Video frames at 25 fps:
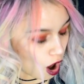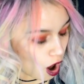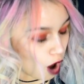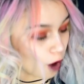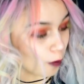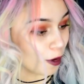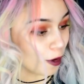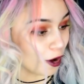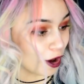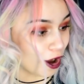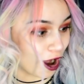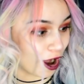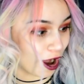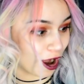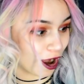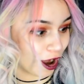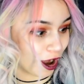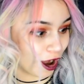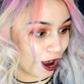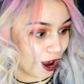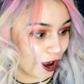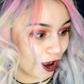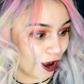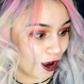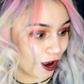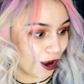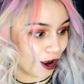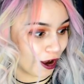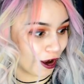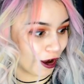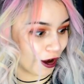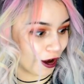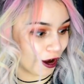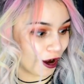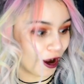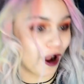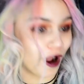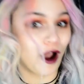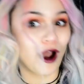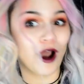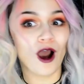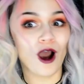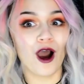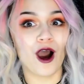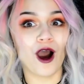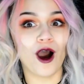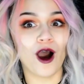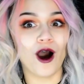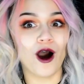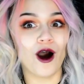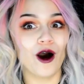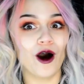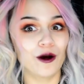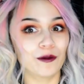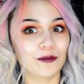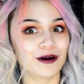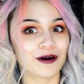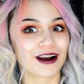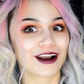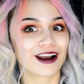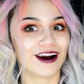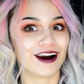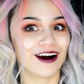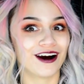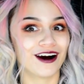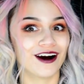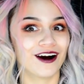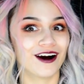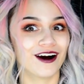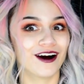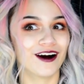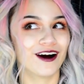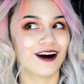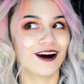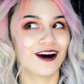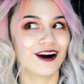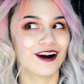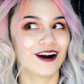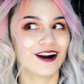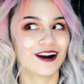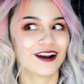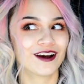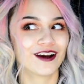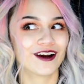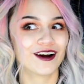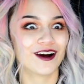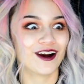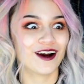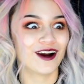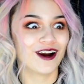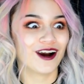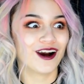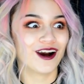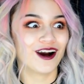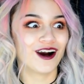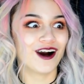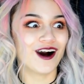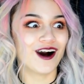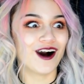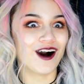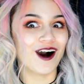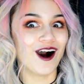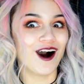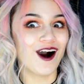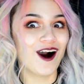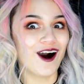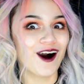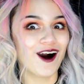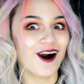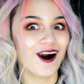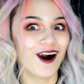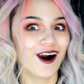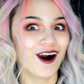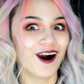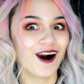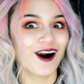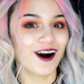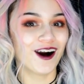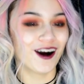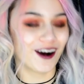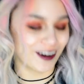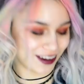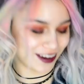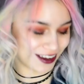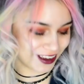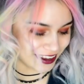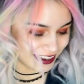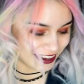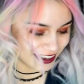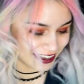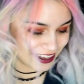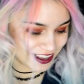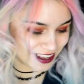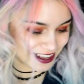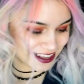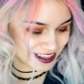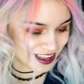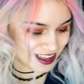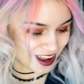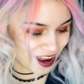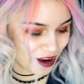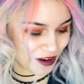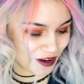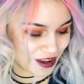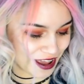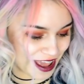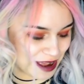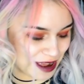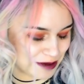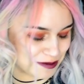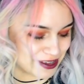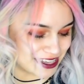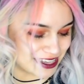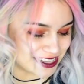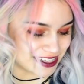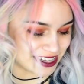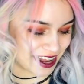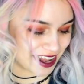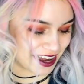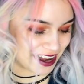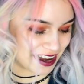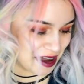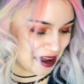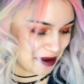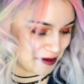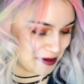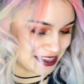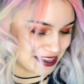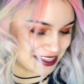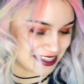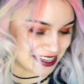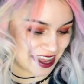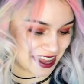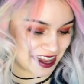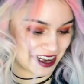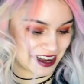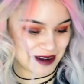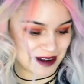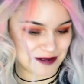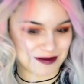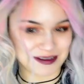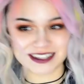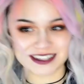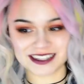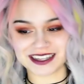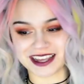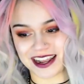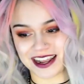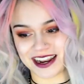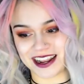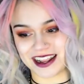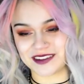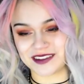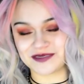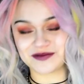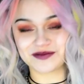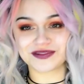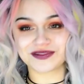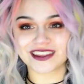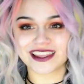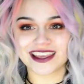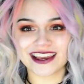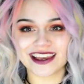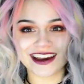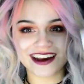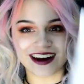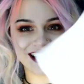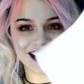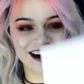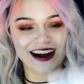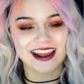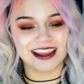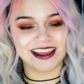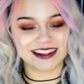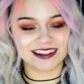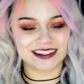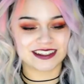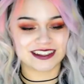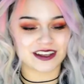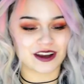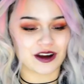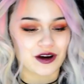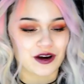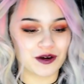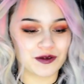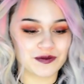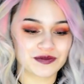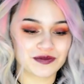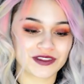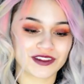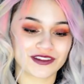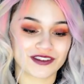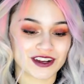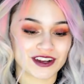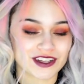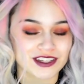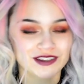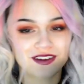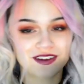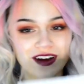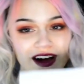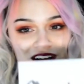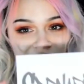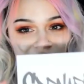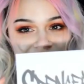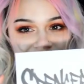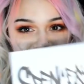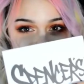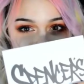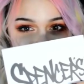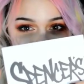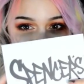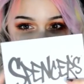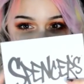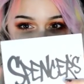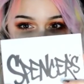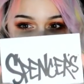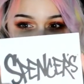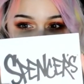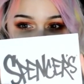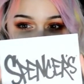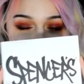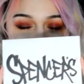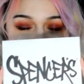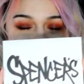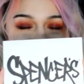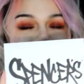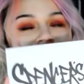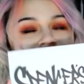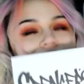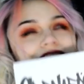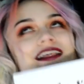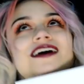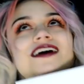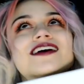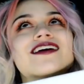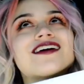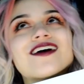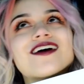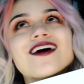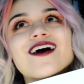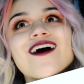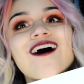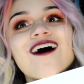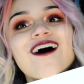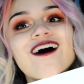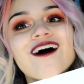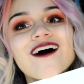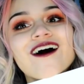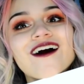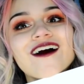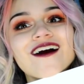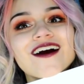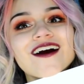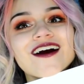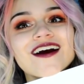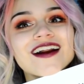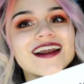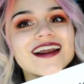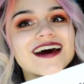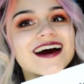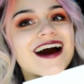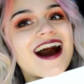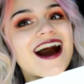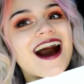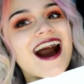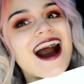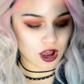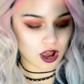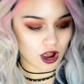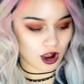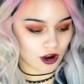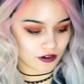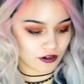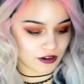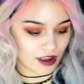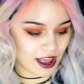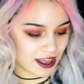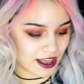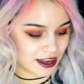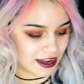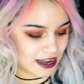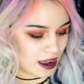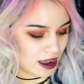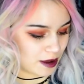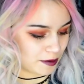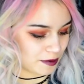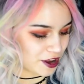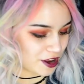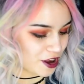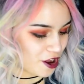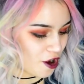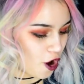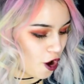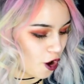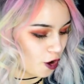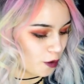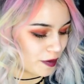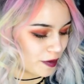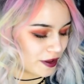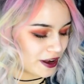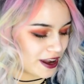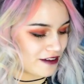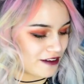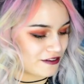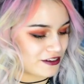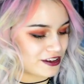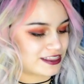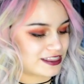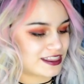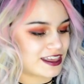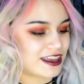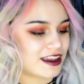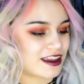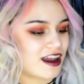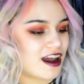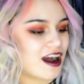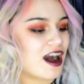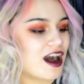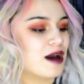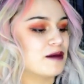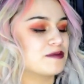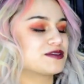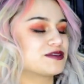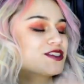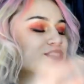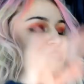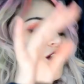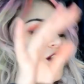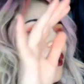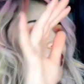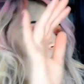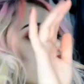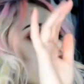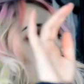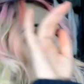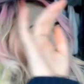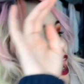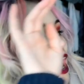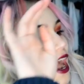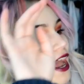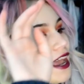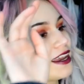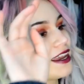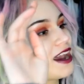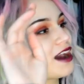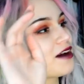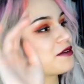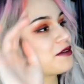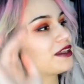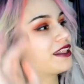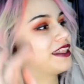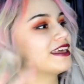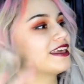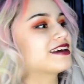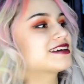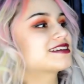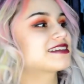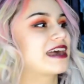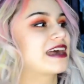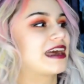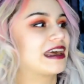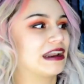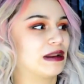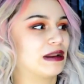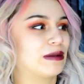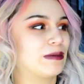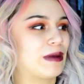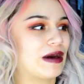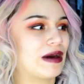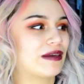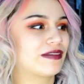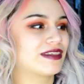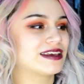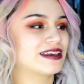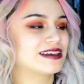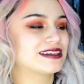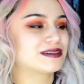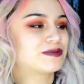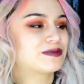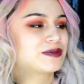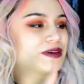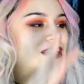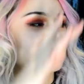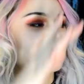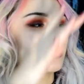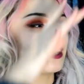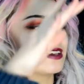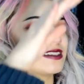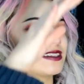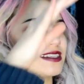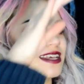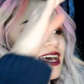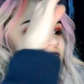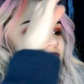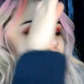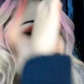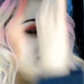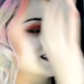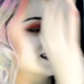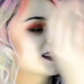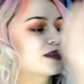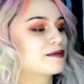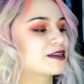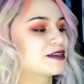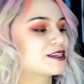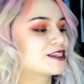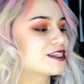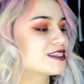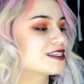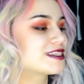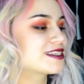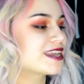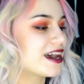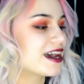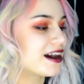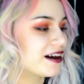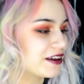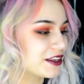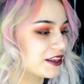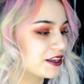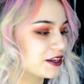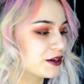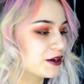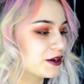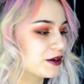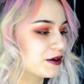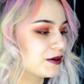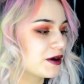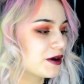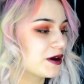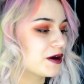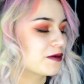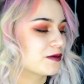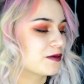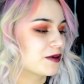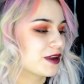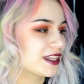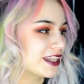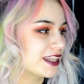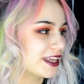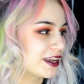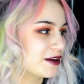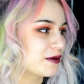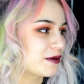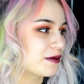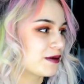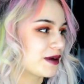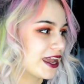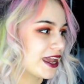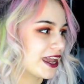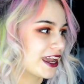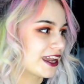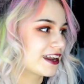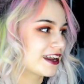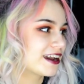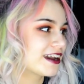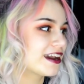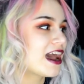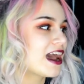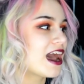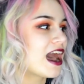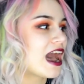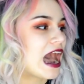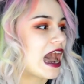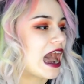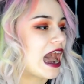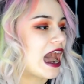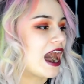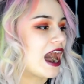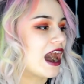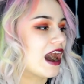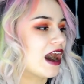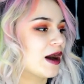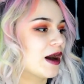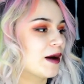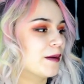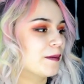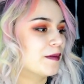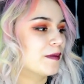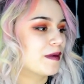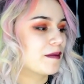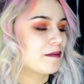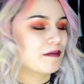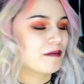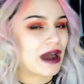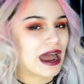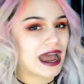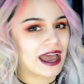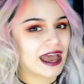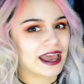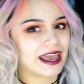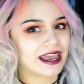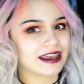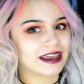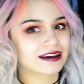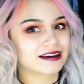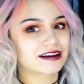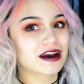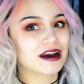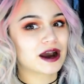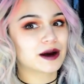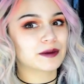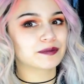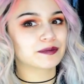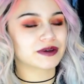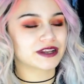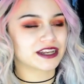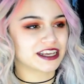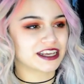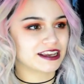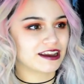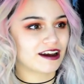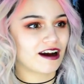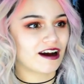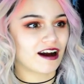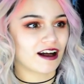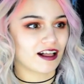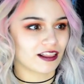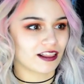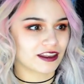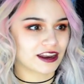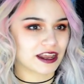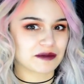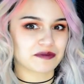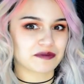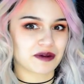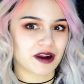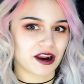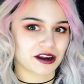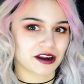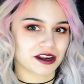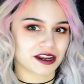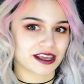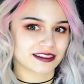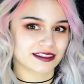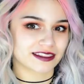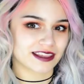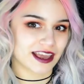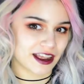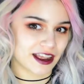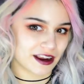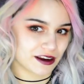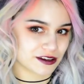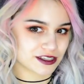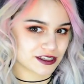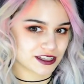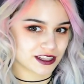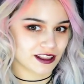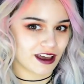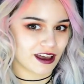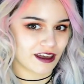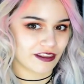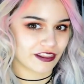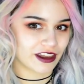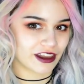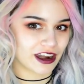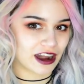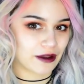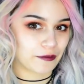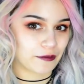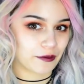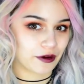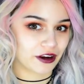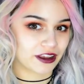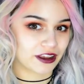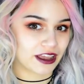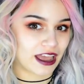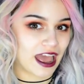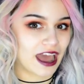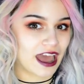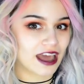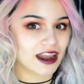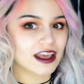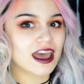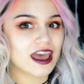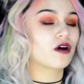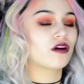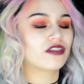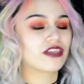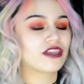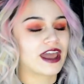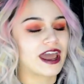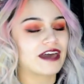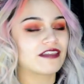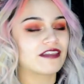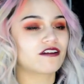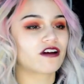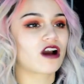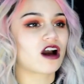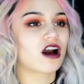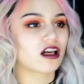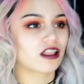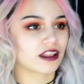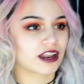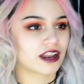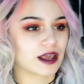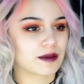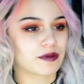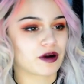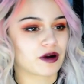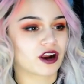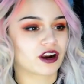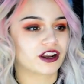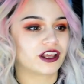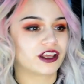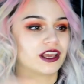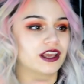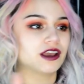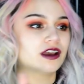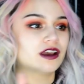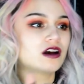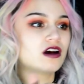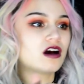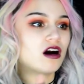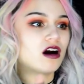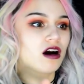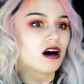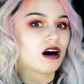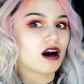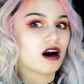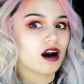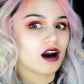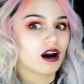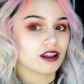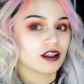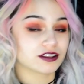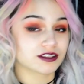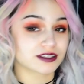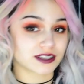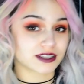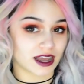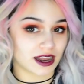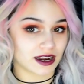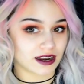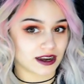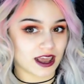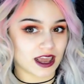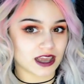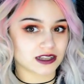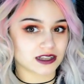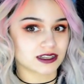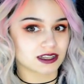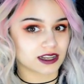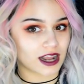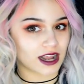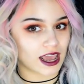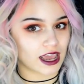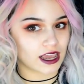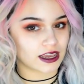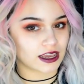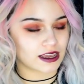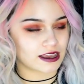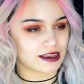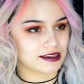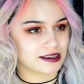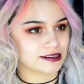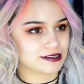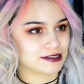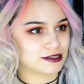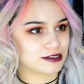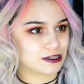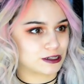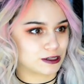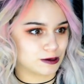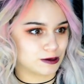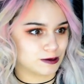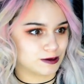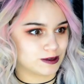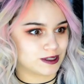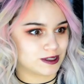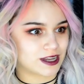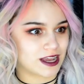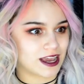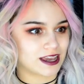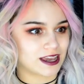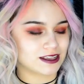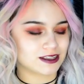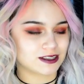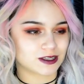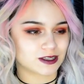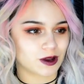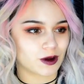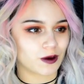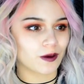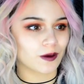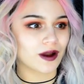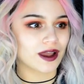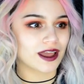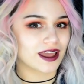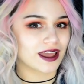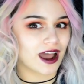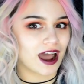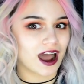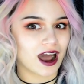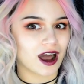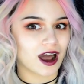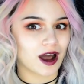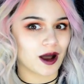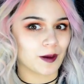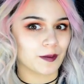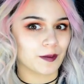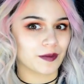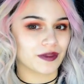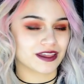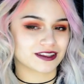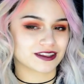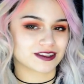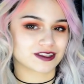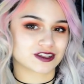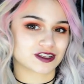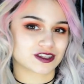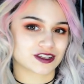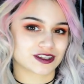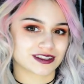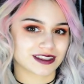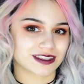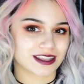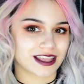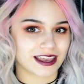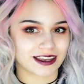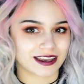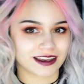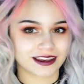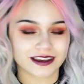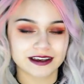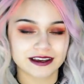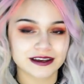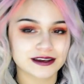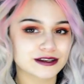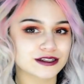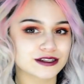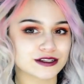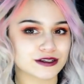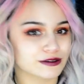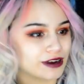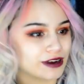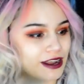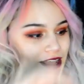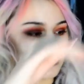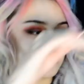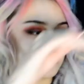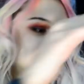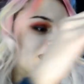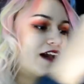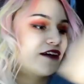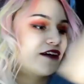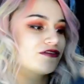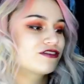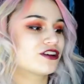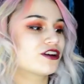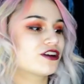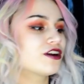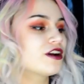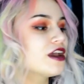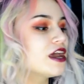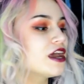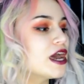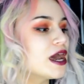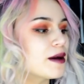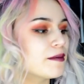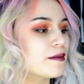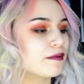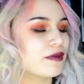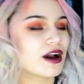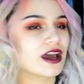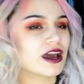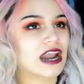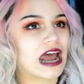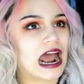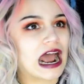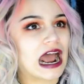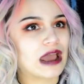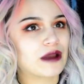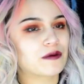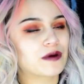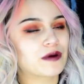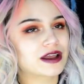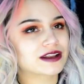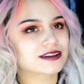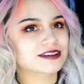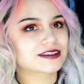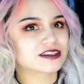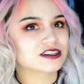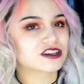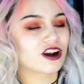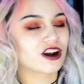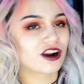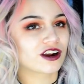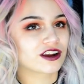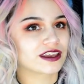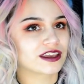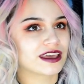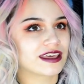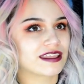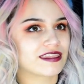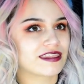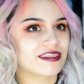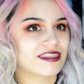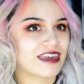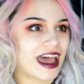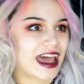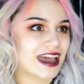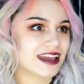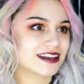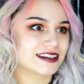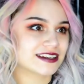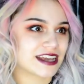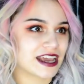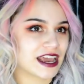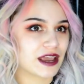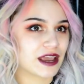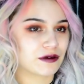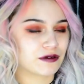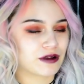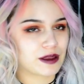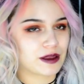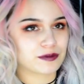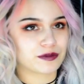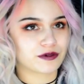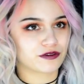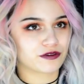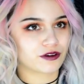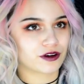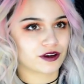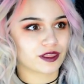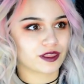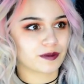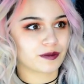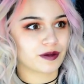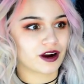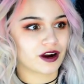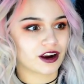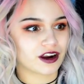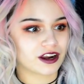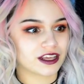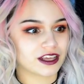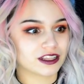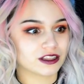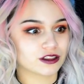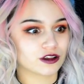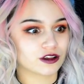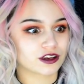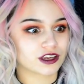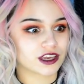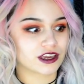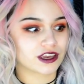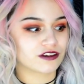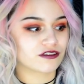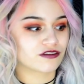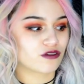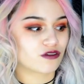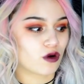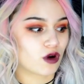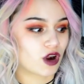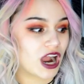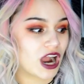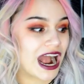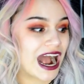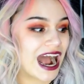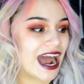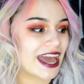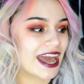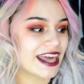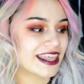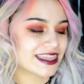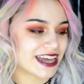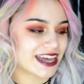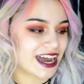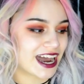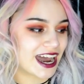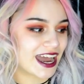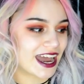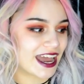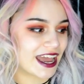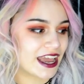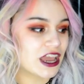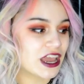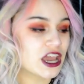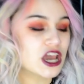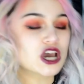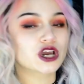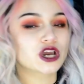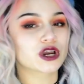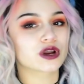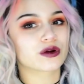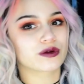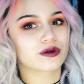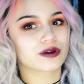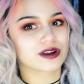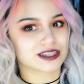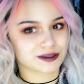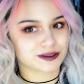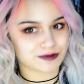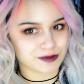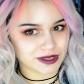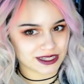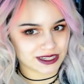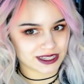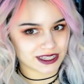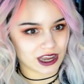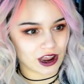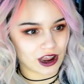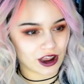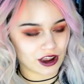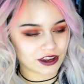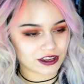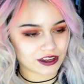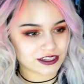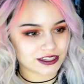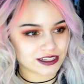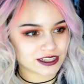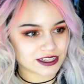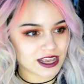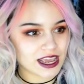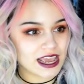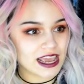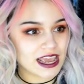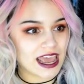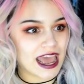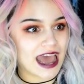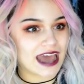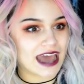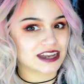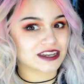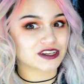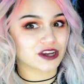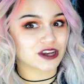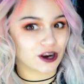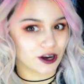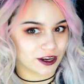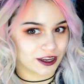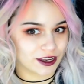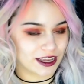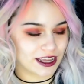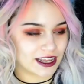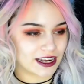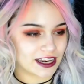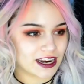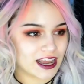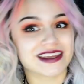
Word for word: Oh my god. Oh my god. Oh. Okay, I'm excited. I'm excited. I'm excited. Alright, so first of all, here's the cute little card. Alright, now I'm going to open everything up. So I got really excited about this because let me just tell you really quick. Um, my company holiday party at the hair salon that I work at, well, they have their holiday party on Sunday. Today is Tuesday, so um, it's just like two days after. But I went to Target that day right before the party looking for high thigh Christmas socks at Target.